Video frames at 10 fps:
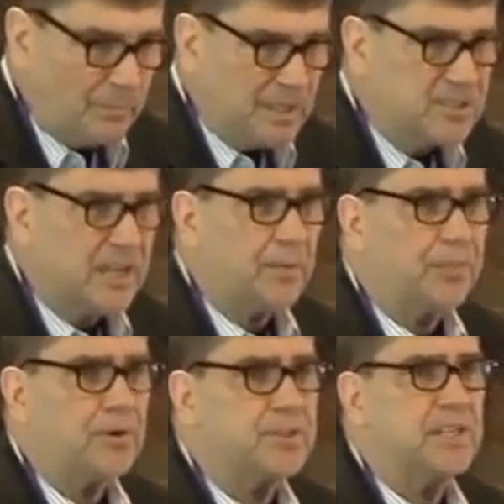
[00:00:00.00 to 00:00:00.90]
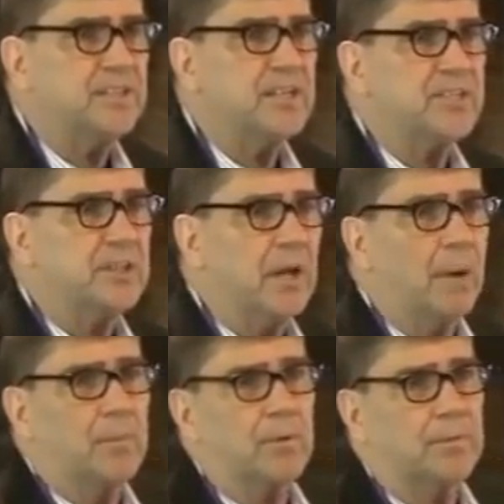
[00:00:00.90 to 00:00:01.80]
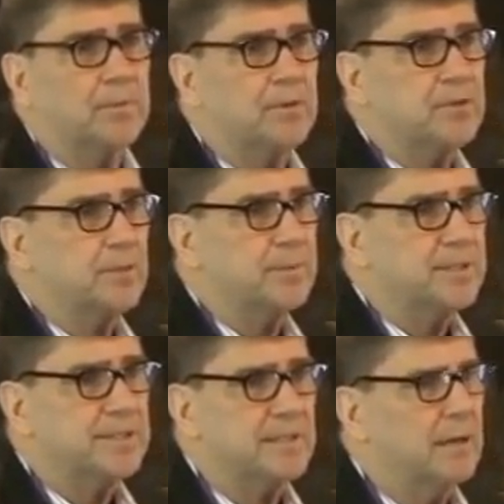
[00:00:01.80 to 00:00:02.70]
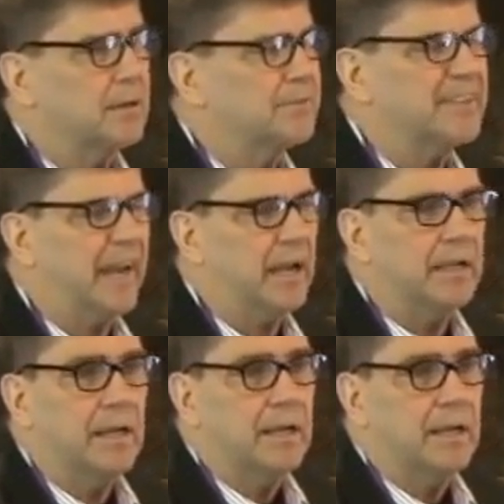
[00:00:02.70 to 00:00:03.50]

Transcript: it's like a thirteen digit number. It used to be all ten,